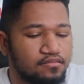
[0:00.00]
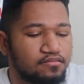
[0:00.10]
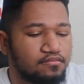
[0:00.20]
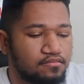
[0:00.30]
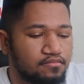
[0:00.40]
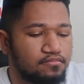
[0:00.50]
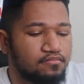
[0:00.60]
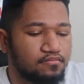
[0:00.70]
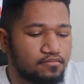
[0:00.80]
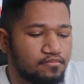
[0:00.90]

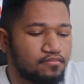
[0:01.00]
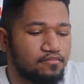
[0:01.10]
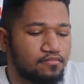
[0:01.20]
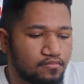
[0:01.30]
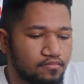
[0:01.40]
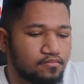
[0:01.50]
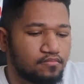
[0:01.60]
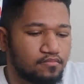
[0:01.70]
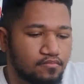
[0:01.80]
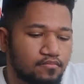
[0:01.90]

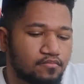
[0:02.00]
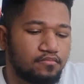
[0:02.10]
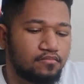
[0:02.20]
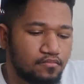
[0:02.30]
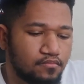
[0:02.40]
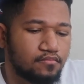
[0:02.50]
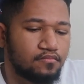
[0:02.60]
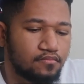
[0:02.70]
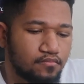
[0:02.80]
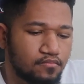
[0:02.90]

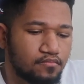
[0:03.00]
(silence)